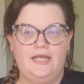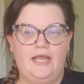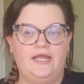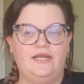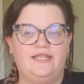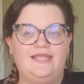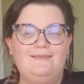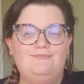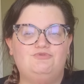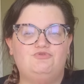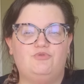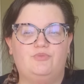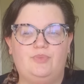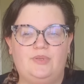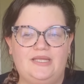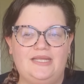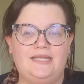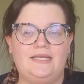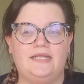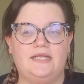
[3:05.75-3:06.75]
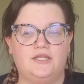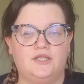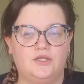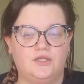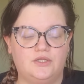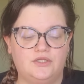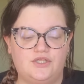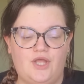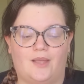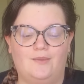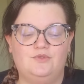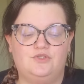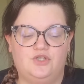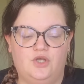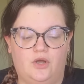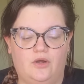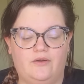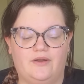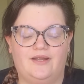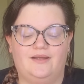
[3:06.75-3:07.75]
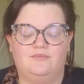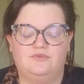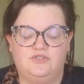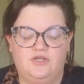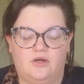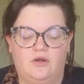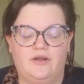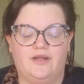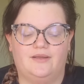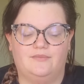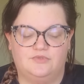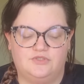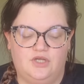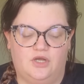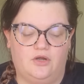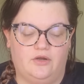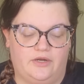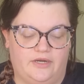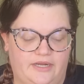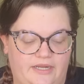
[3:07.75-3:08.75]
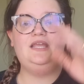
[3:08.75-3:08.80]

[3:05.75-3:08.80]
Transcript: and keeps repeating, I'm sorry, I'm sorry, I'm sorry.